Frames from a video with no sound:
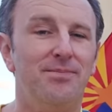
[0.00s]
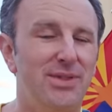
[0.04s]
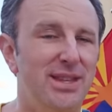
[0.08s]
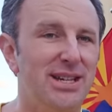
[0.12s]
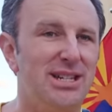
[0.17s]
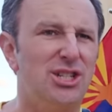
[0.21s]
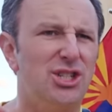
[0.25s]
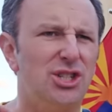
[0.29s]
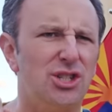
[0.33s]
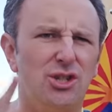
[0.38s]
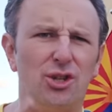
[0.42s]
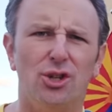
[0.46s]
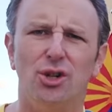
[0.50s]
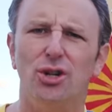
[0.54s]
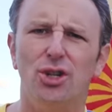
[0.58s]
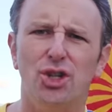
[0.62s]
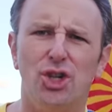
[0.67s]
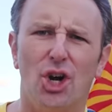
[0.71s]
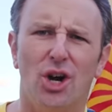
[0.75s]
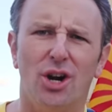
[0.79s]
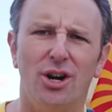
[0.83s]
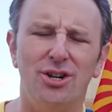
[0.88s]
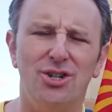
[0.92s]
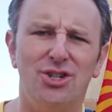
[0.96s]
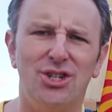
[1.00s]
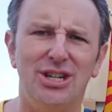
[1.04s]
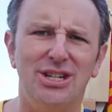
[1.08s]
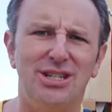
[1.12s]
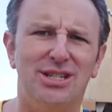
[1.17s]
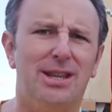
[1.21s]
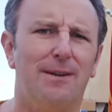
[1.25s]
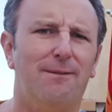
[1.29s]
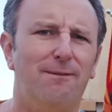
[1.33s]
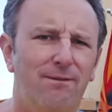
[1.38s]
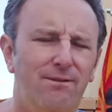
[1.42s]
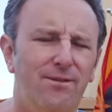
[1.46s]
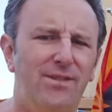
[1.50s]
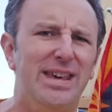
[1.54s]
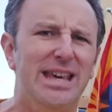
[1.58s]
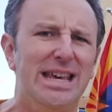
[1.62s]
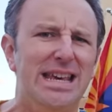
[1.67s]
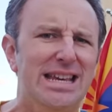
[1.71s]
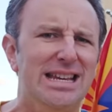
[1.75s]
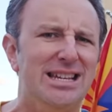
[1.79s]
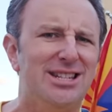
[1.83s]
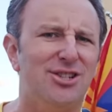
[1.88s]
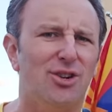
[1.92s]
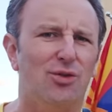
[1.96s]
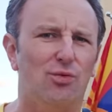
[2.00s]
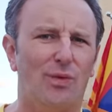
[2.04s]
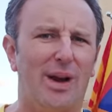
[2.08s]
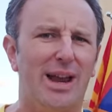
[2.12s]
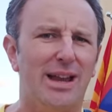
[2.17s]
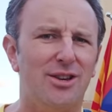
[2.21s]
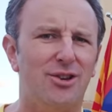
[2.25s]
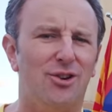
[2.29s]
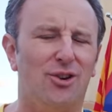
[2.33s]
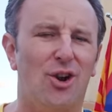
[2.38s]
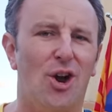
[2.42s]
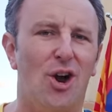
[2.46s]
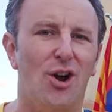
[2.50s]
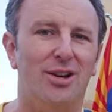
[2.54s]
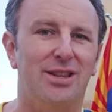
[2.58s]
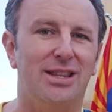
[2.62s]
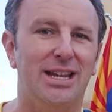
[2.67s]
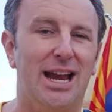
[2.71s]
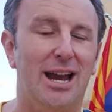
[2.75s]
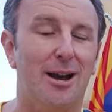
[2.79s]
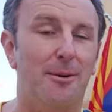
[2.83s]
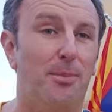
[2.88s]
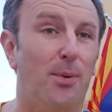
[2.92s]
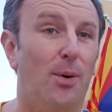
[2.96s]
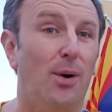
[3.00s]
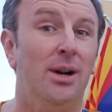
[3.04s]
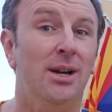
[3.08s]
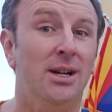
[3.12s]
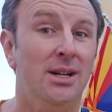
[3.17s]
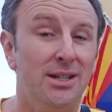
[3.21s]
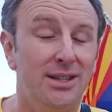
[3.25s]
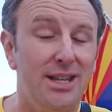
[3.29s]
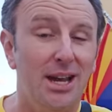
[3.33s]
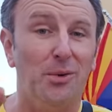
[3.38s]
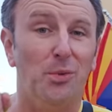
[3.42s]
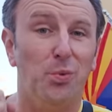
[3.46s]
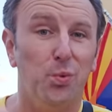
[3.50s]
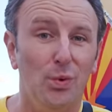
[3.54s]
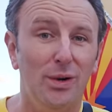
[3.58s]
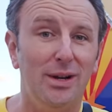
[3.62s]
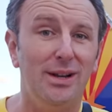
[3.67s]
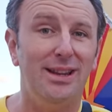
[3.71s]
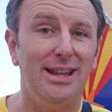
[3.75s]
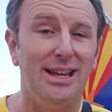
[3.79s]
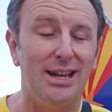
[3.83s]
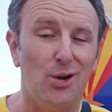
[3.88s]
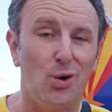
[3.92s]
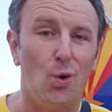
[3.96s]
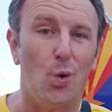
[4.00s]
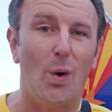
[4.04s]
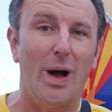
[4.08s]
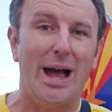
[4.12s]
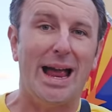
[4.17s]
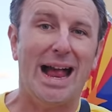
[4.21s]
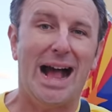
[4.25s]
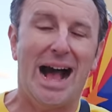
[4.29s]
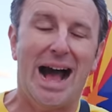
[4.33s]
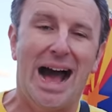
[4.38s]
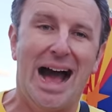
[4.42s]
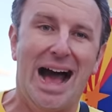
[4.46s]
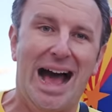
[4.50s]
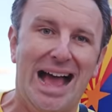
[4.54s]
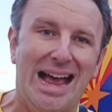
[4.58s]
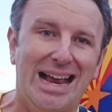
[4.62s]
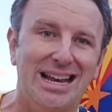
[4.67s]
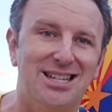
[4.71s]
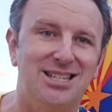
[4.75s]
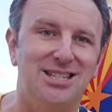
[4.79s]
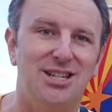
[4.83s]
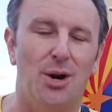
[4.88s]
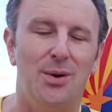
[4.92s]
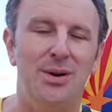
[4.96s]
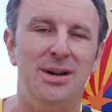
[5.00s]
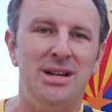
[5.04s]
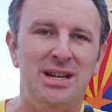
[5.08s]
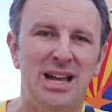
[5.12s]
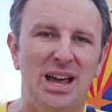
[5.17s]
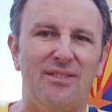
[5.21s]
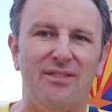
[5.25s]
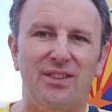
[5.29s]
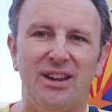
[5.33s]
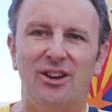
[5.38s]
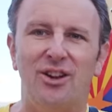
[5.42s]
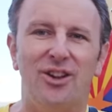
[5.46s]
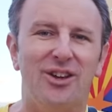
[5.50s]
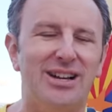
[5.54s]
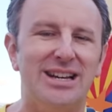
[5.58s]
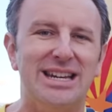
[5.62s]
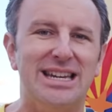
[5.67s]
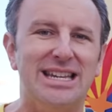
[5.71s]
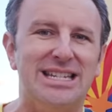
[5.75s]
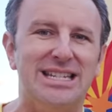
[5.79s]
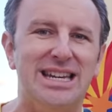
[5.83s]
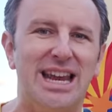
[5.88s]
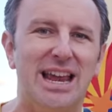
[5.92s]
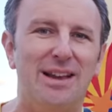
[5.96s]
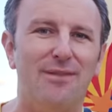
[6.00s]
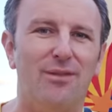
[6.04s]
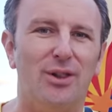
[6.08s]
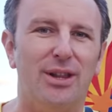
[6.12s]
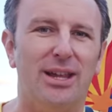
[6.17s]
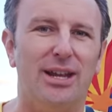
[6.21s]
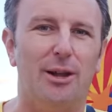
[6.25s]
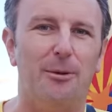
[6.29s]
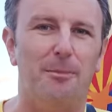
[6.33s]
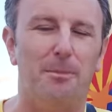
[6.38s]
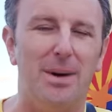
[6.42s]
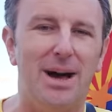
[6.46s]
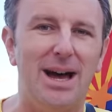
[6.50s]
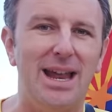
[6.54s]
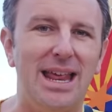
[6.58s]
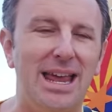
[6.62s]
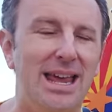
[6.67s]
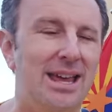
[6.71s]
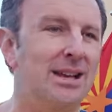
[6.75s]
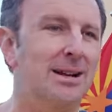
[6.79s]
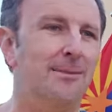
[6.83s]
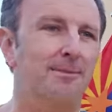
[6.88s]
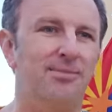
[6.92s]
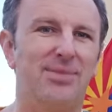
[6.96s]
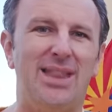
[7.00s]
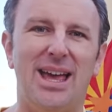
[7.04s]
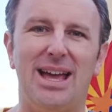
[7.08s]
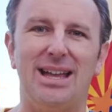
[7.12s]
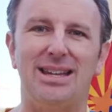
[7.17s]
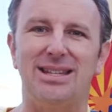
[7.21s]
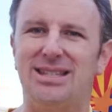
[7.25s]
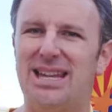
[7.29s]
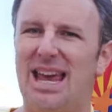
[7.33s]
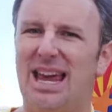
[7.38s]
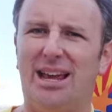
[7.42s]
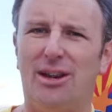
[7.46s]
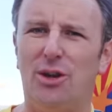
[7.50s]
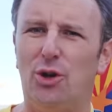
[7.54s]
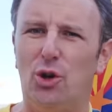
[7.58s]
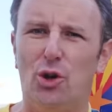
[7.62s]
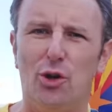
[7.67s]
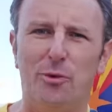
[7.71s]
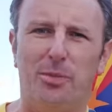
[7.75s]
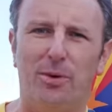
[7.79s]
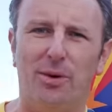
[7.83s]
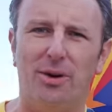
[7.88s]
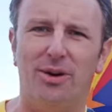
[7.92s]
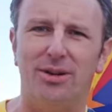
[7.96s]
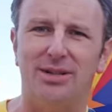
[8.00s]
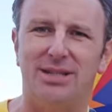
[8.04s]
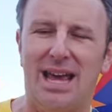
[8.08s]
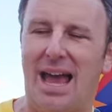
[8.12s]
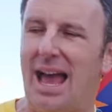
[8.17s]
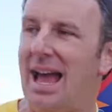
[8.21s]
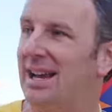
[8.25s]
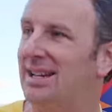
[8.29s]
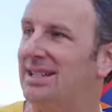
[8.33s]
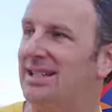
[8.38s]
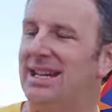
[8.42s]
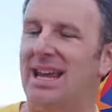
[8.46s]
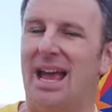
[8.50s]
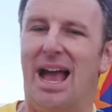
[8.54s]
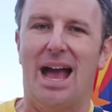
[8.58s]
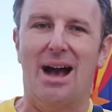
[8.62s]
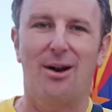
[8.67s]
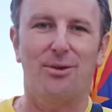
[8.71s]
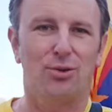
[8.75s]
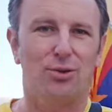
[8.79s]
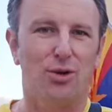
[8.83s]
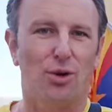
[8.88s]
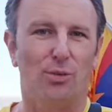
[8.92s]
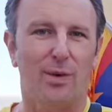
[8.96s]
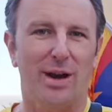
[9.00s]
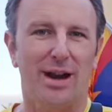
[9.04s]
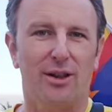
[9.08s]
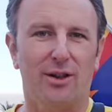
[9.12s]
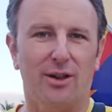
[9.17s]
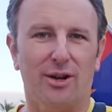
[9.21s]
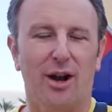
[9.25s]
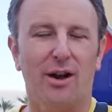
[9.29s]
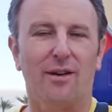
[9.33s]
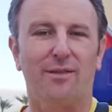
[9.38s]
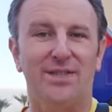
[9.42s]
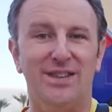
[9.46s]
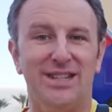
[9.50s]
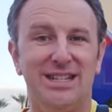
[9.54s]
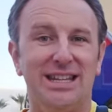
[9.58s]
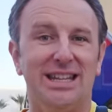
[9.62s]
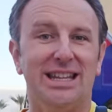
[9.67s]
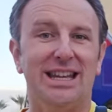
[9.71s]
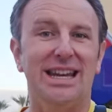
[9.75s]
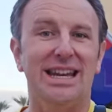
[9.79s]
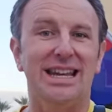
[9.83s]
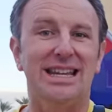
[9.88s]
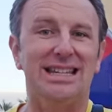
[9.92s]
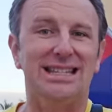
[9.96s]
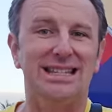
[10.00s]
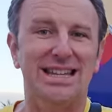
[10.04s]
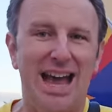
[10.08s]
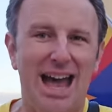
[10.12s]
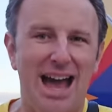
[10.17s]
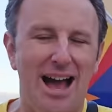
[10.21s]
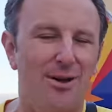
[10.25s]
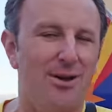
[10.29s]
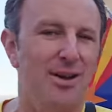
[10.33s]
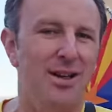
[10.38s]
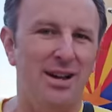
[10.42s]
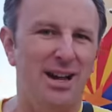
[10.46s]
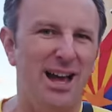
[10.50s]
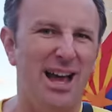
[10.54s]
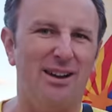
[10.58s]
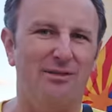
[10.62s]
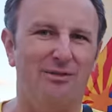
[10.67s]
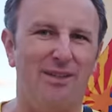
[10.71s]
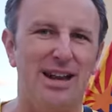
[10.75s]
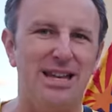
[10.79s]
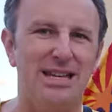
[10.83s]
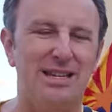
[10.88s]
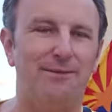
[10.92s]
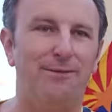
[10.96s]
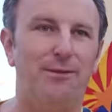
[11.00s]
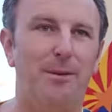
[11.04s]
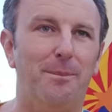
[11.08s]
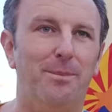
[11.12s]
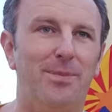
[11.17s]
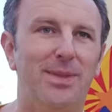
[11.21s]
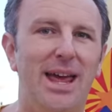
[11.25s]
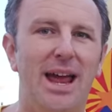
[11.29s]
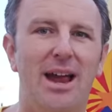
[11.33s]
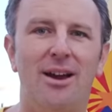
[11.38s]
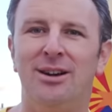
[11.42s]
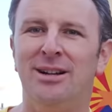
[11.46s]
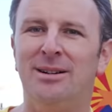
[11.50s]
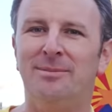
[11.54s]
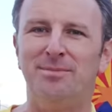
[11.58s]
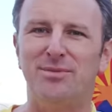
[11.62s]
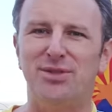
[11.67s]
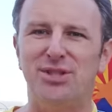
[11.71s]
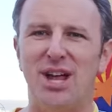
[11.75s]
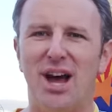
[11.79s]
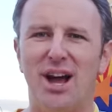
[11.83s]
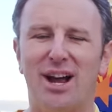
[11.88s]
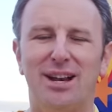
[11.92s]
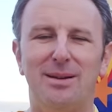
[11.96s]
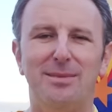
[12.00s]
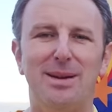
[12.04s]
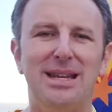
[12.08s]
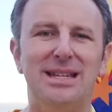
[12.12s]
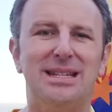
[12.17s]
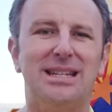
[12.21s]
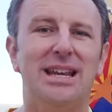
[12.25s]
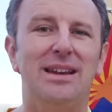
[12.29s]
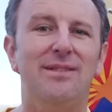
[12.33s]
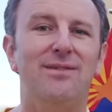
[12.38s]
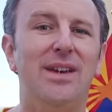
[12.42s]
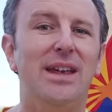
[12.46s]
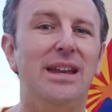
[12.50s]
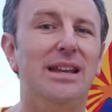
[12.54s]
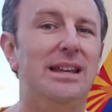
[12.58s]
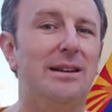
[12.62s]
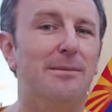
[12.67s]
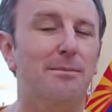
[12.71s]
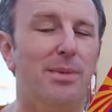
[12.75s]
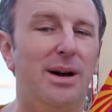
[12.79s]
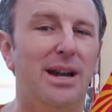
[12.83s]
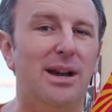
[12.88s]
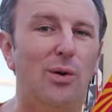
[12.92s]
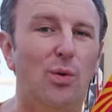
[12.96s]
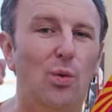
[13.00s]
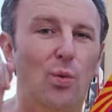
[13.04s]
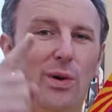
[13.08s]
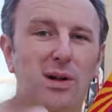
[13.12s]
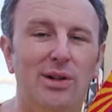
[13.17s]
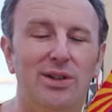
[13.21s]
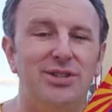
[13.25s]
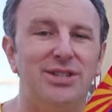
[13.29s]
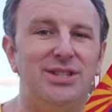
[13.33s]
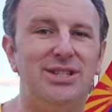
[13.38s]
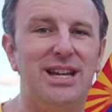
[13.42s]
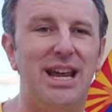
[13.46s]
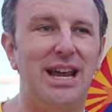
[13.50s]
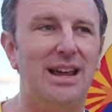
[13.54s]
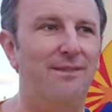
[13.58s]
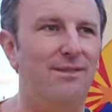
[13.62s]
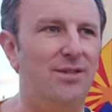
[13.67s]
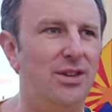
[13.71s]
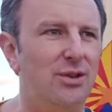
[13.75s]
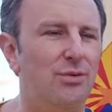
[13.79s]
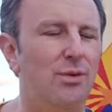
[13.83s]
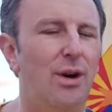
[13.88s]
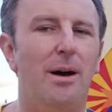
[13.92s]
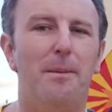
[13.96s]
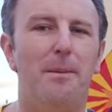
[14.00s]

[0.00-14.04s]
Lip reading: the surcharges, the fees to rent your car at the airport, they're really quite high. So if you're looking to save a little money, then take an Uber or taxi out to a rental car facility in town and rent it from there. It's not gonna be as convenient, but it will save you